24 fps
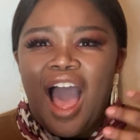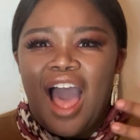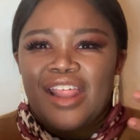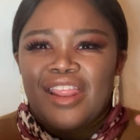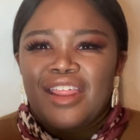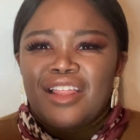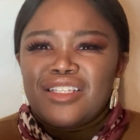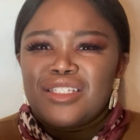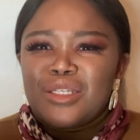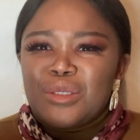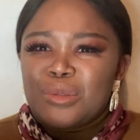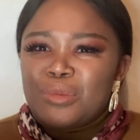
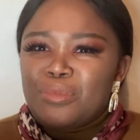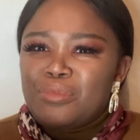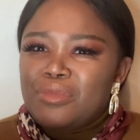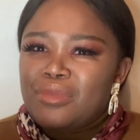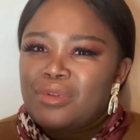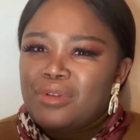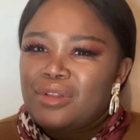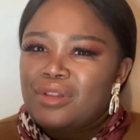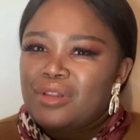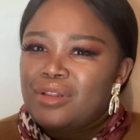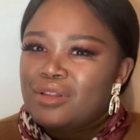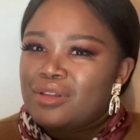
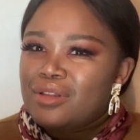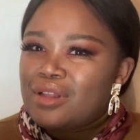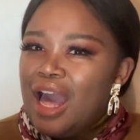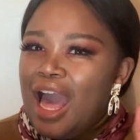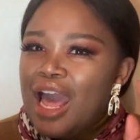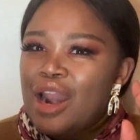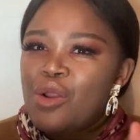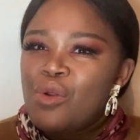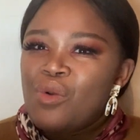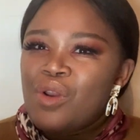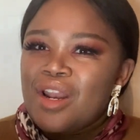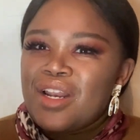
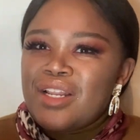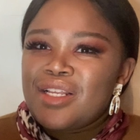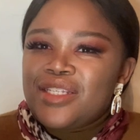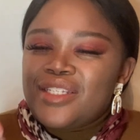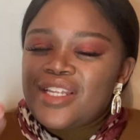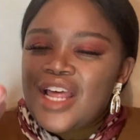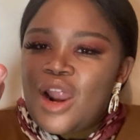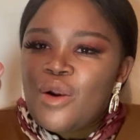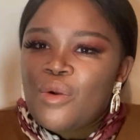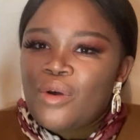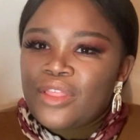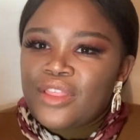I don't
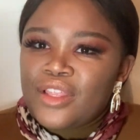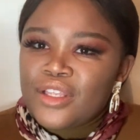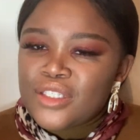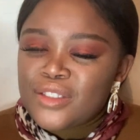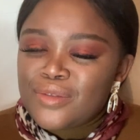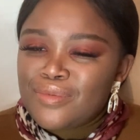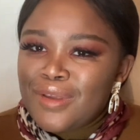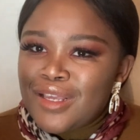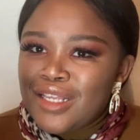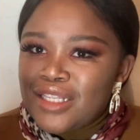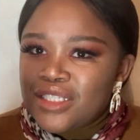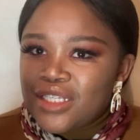understand what
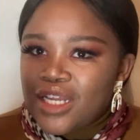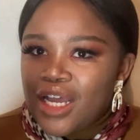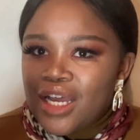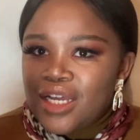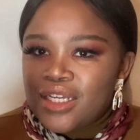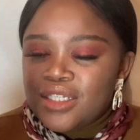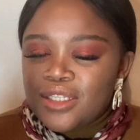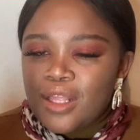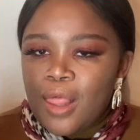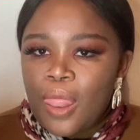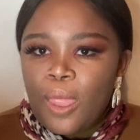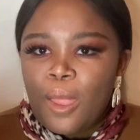this means,
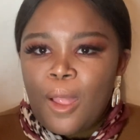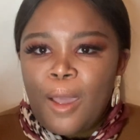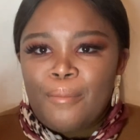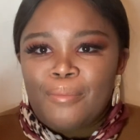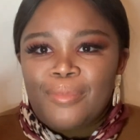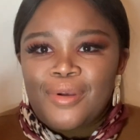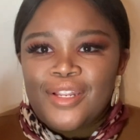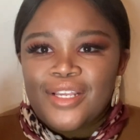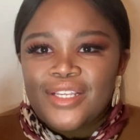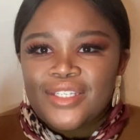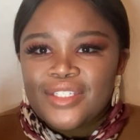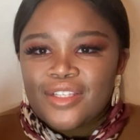guys.
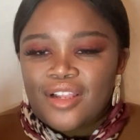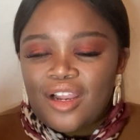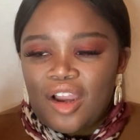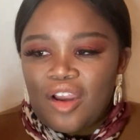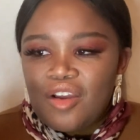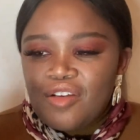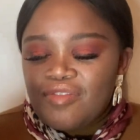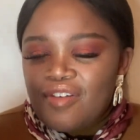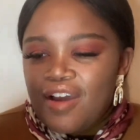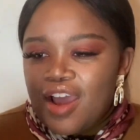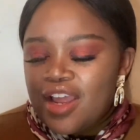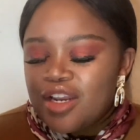Please
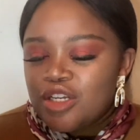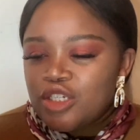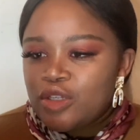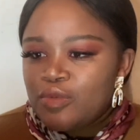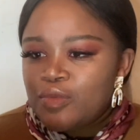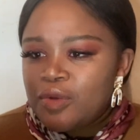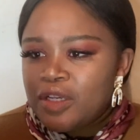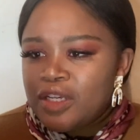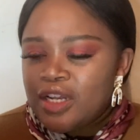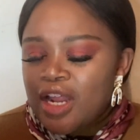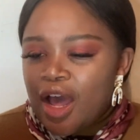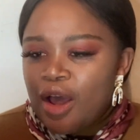clarify it to
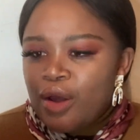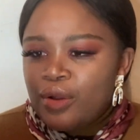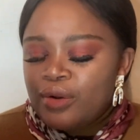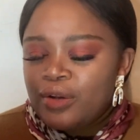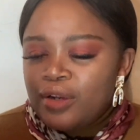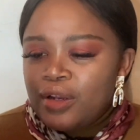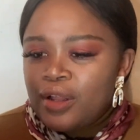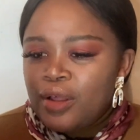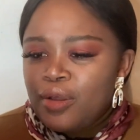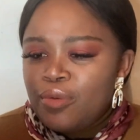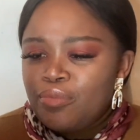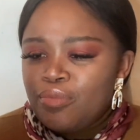me
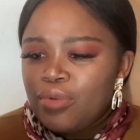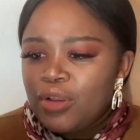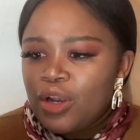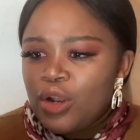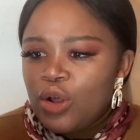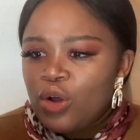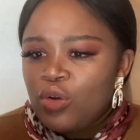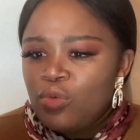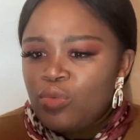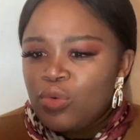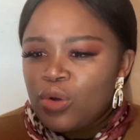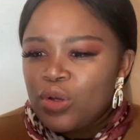down
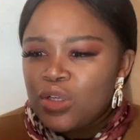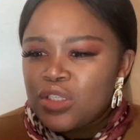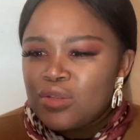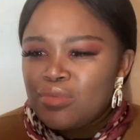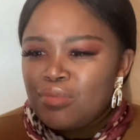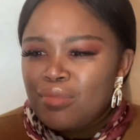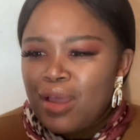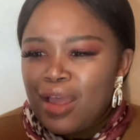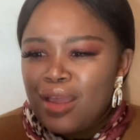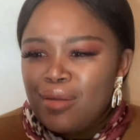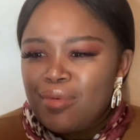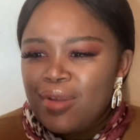below, because
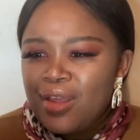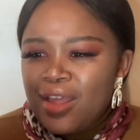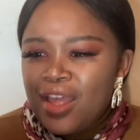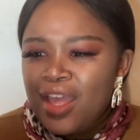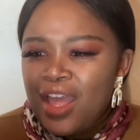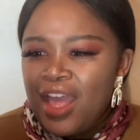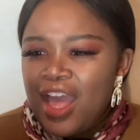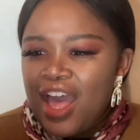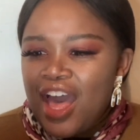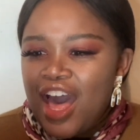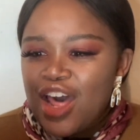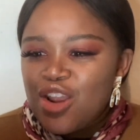maybe
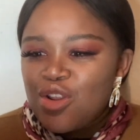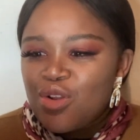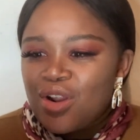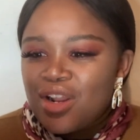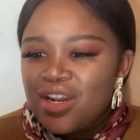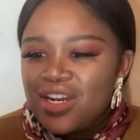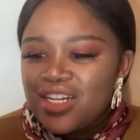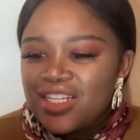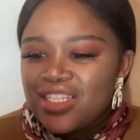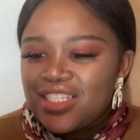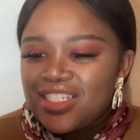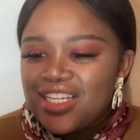I don't
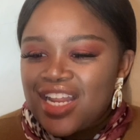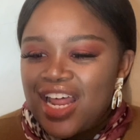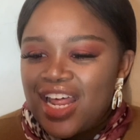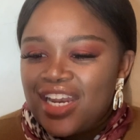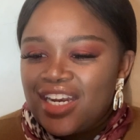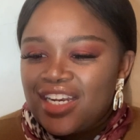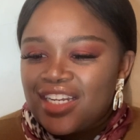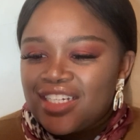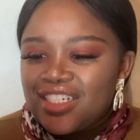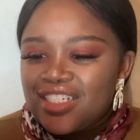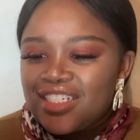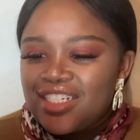
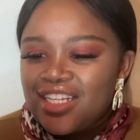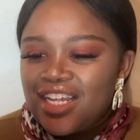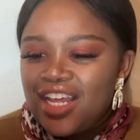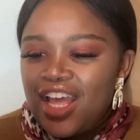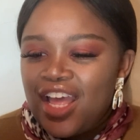understand it.